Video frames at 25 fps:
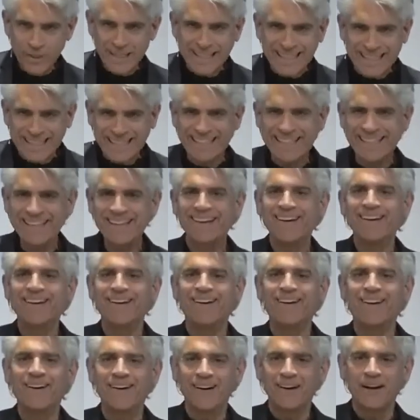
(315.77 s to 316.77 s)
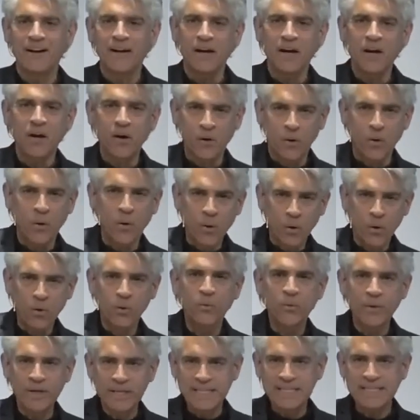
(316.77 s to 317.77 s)
we are
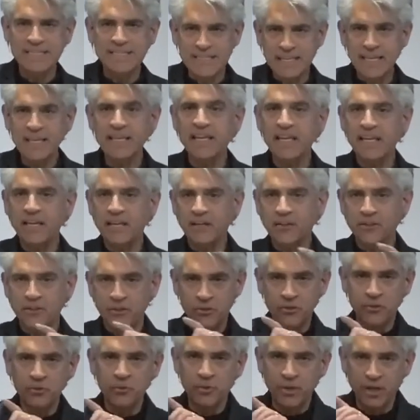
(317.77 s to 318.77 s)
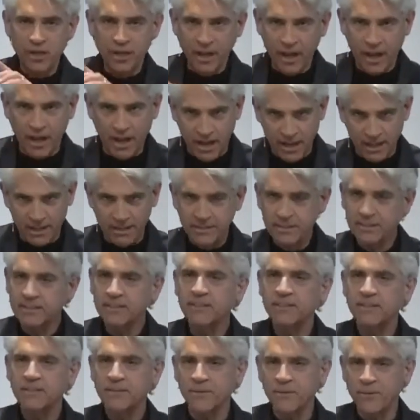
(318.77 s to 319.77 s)
always singing to
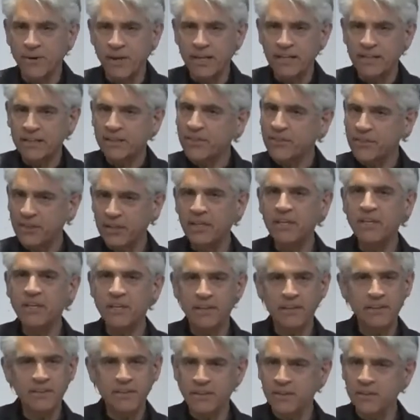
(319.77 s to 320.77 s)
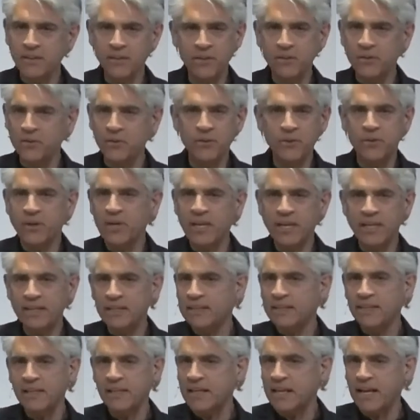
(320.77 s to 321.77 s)
God, right? You
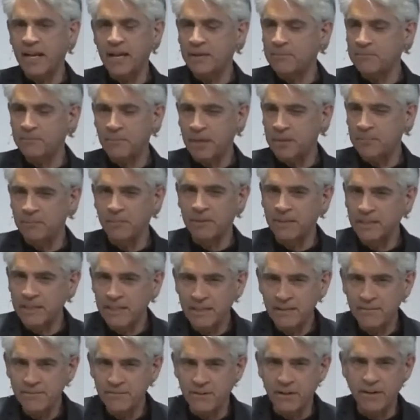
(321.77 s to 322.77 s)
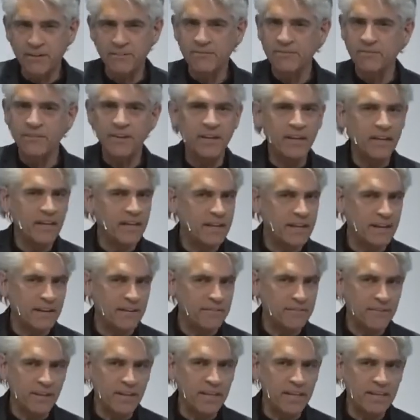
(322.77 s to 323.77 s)
can't think, I believe,
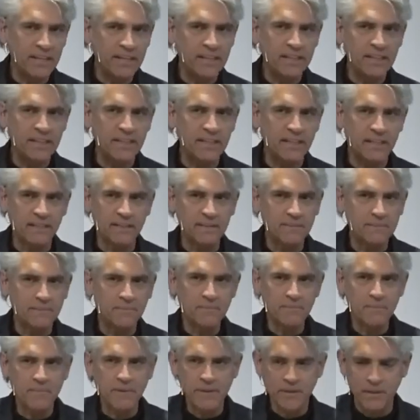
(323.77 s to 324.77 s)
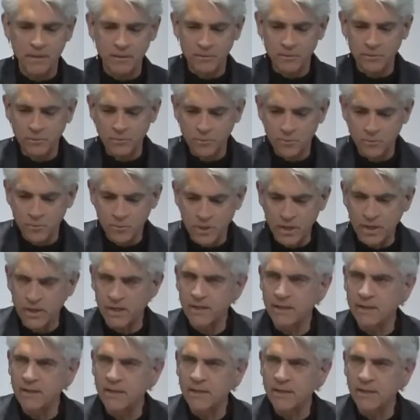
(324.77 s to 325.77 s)
of anything that
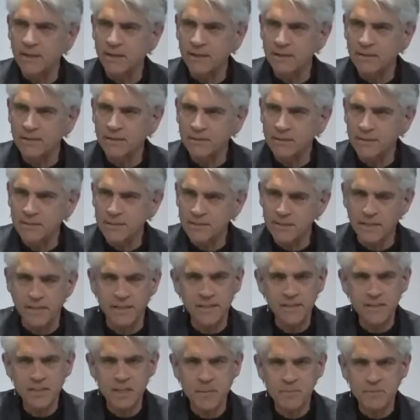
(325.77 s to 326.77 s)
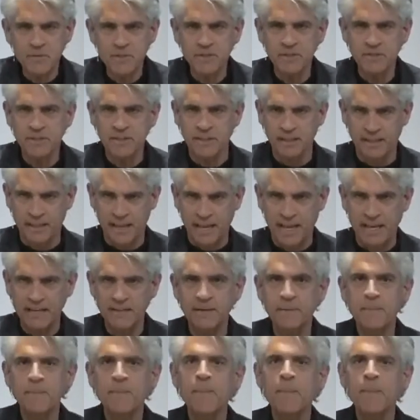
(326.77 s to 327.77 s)
is an exception to
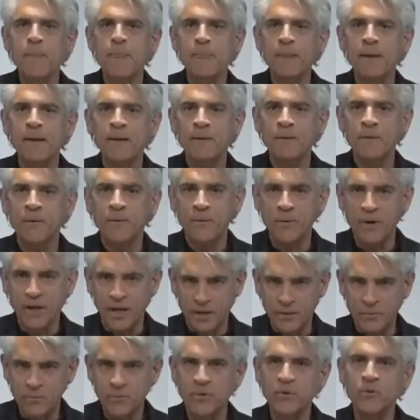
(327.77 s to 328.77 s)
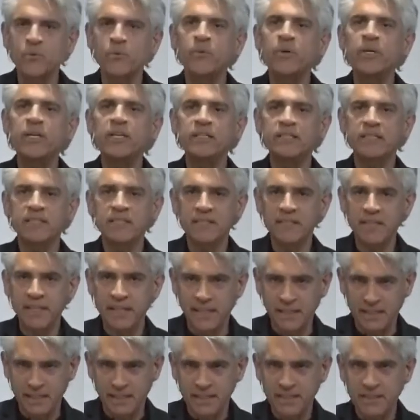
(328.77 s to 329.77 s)
that, right? When we
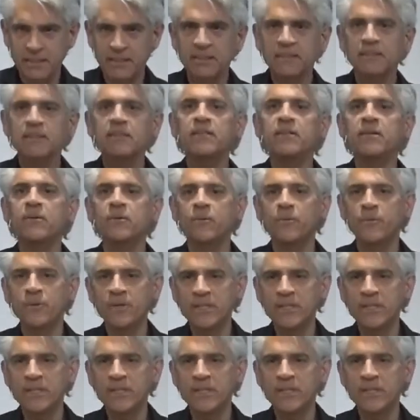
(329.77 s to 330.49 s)
sing